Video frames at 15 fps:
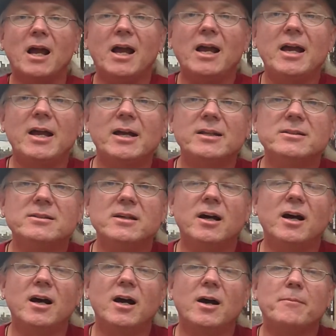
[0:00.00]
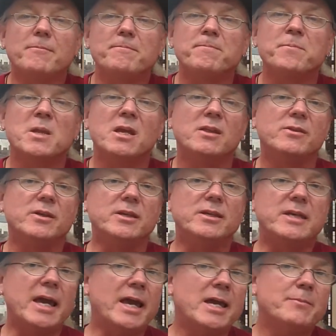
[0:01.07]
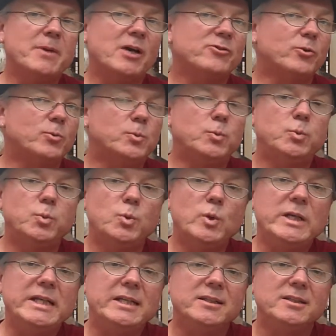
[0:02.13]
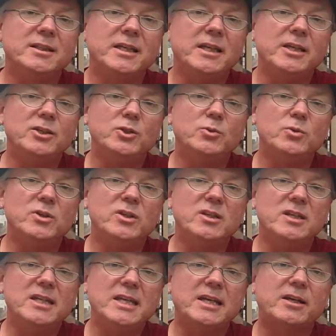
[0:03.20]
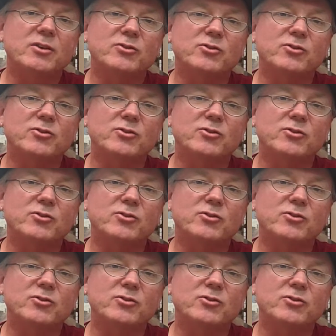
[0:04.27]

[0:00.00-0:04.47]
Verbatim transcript: And um, the game has a really unique